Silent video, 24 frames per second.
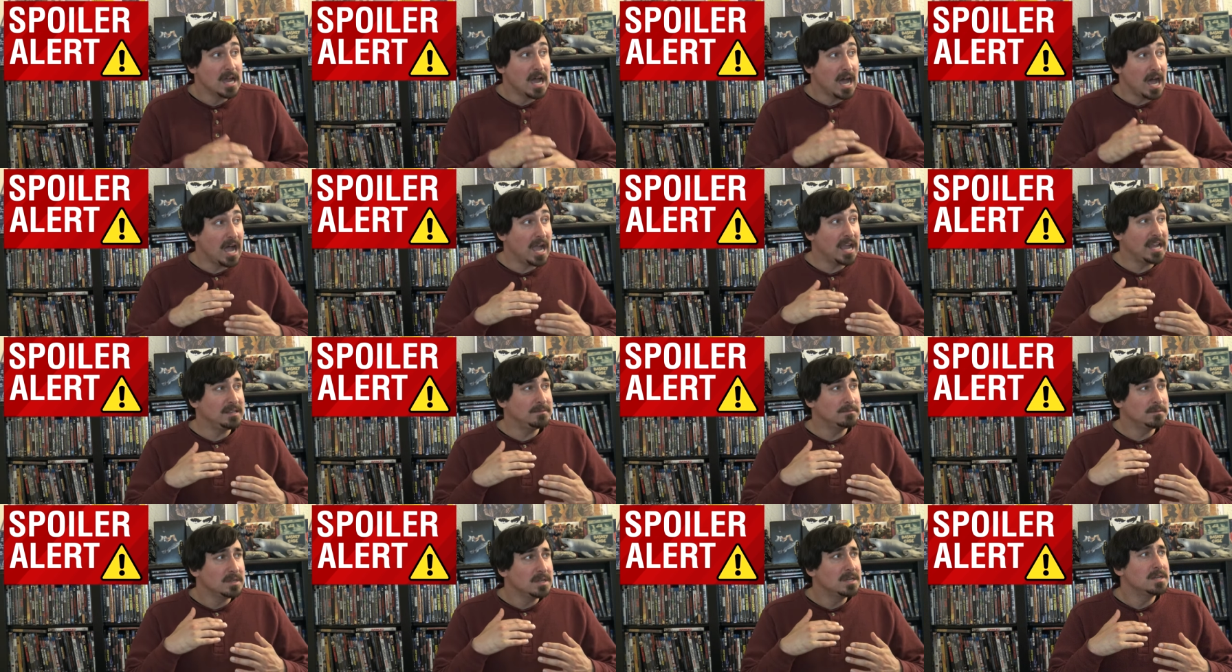
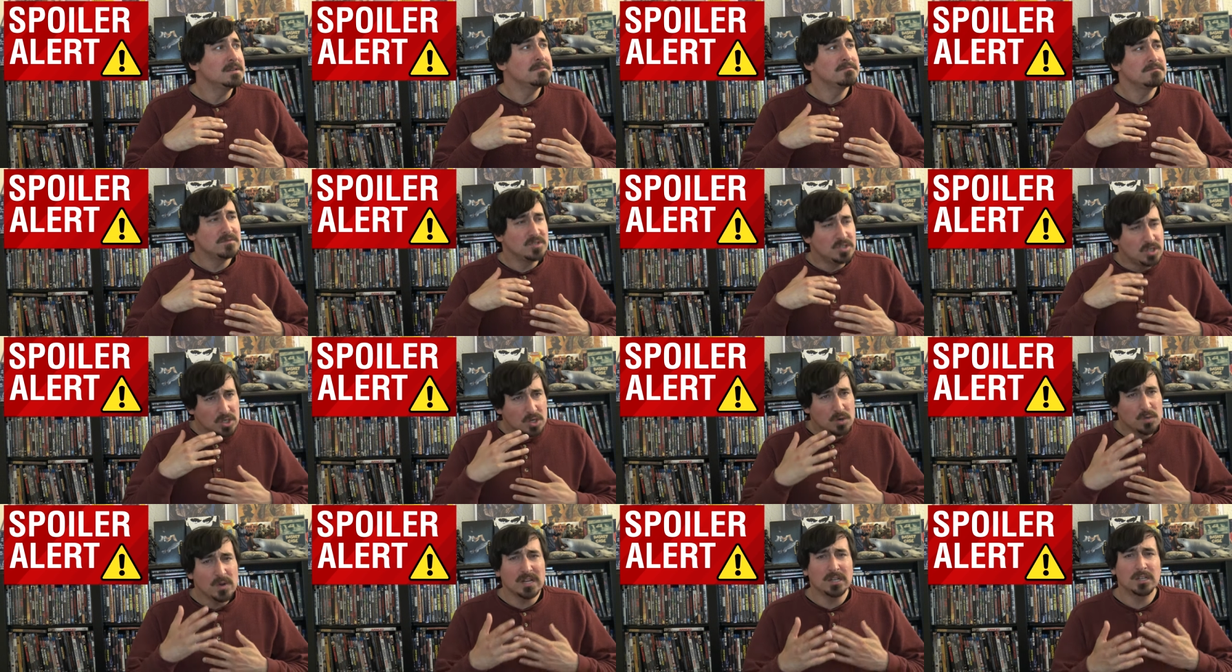I
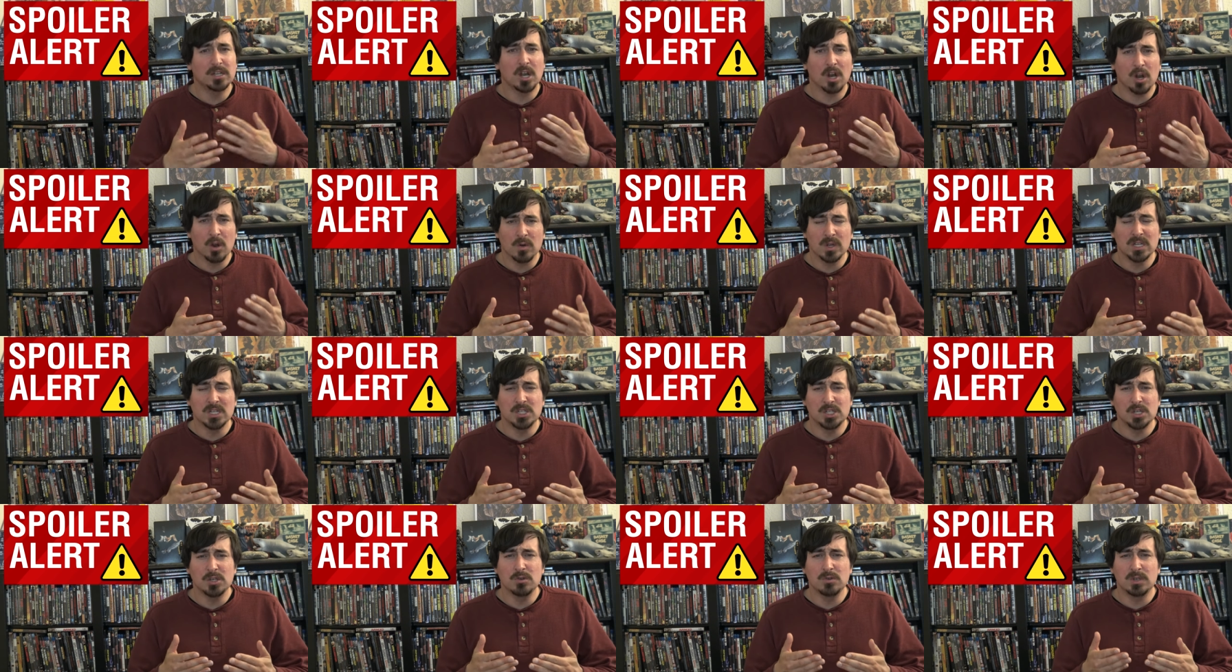do
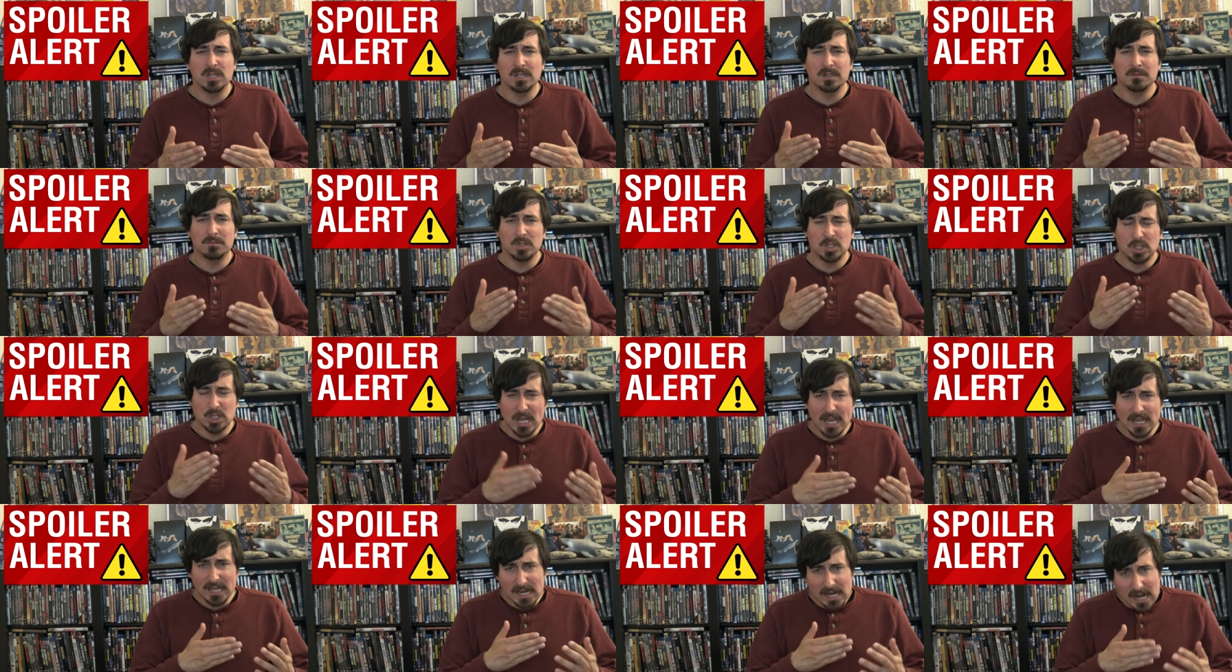encourage you to
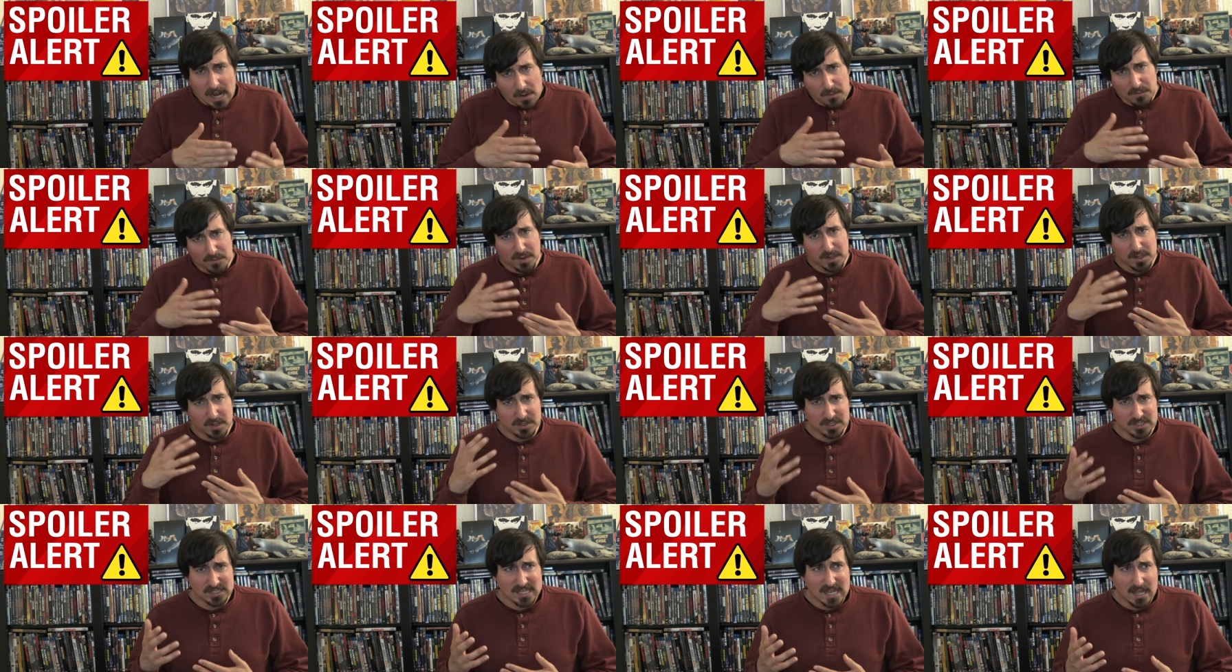check it out for
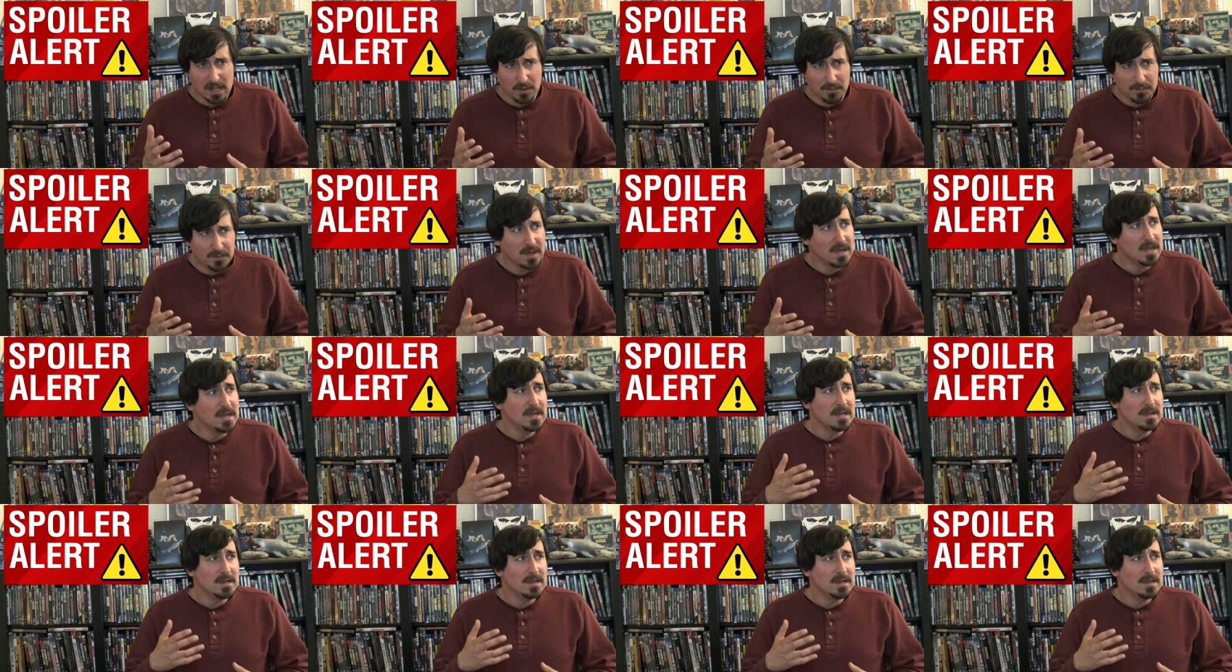yourself.